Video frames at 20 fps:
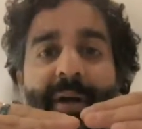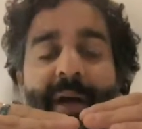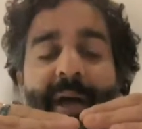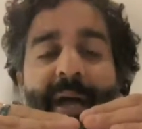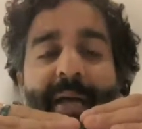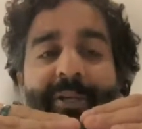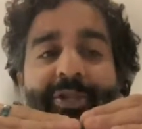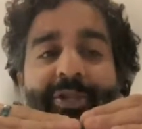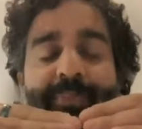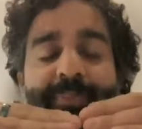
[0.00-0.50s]

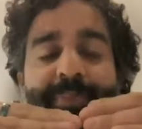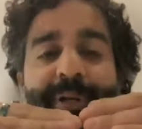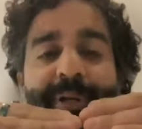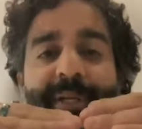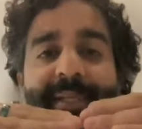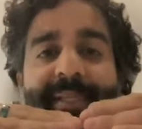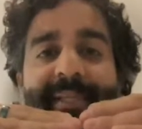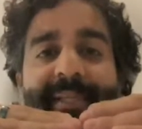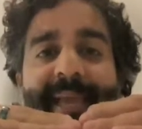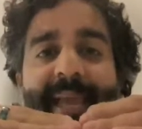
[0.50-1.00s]
I should put
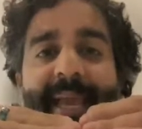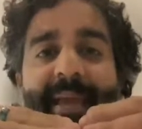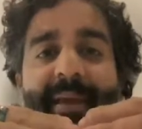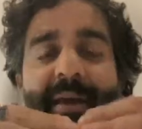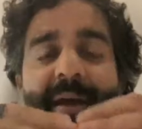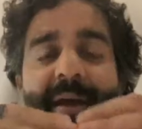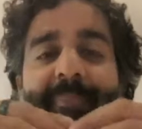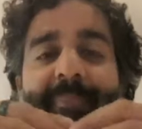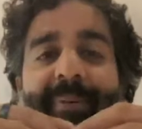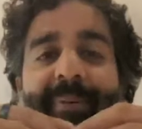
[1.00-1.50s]
a
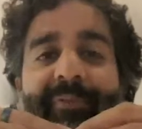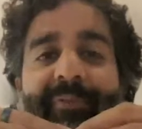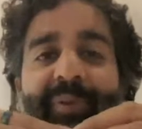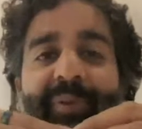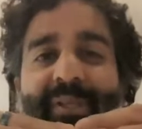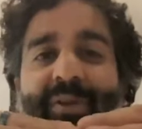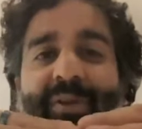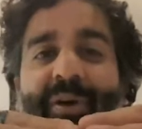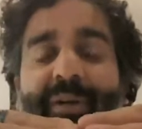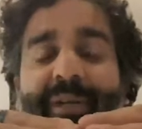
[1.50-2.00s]
scan up of
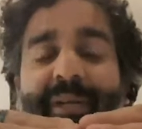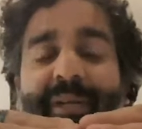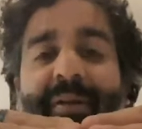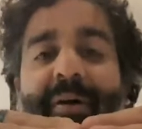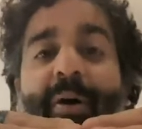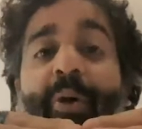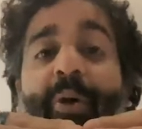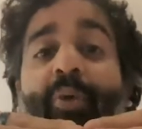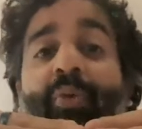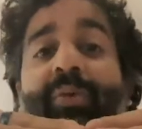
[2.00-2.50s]
what's called
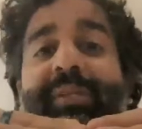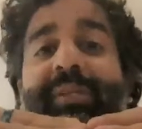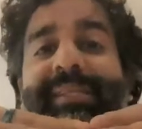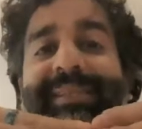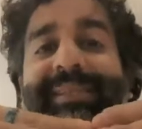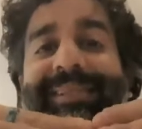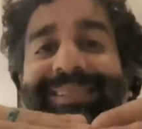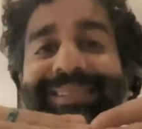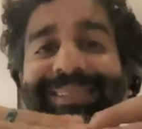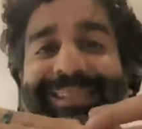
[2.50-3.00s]
an
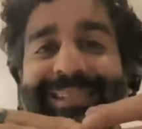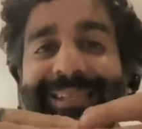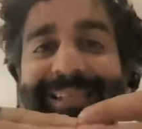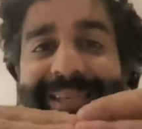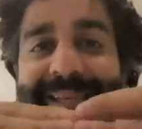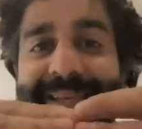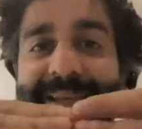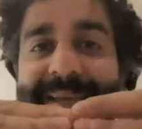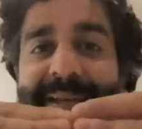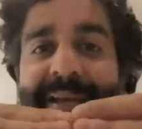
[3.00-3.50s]

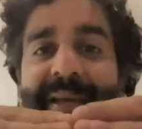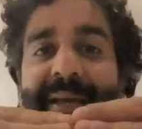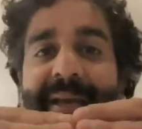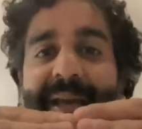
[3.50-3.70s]
OCT.